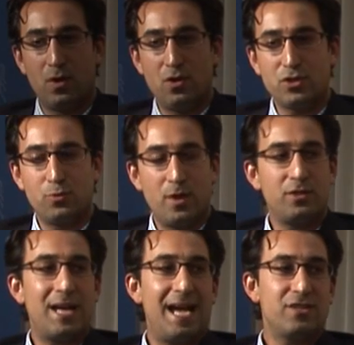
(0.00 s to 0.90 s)
I also
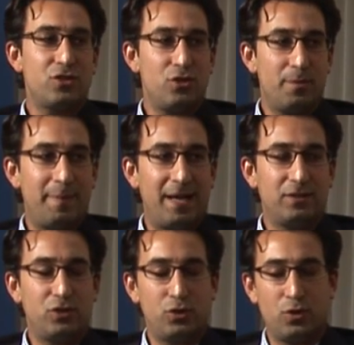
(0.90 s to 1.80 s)
wanted to ask you
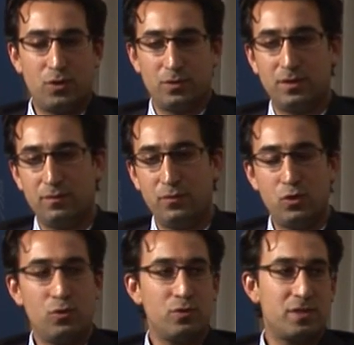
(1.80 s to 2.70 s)
about your
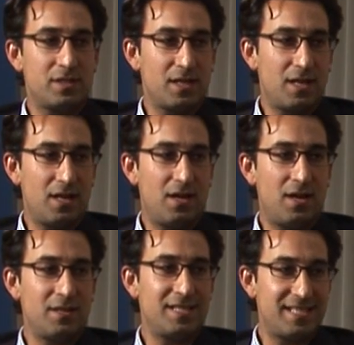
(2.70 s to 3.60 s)
views
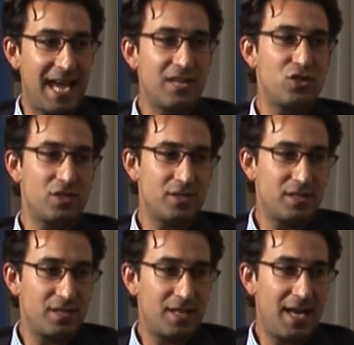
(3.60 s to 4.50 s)
on
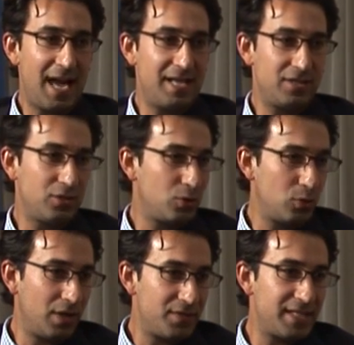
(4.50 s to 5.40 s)
sanctions as a
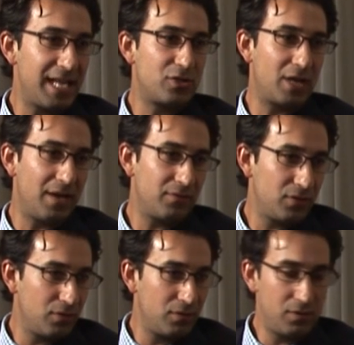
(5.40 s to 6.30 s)
tool of statecraft.
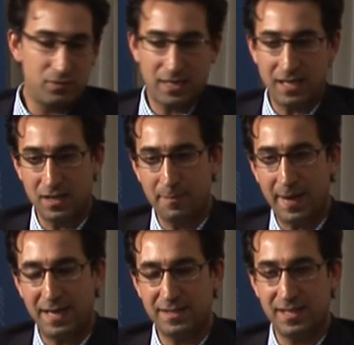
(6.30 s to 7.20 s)
You've said in the
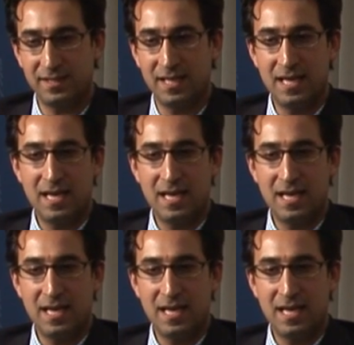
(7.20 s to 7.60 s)
past that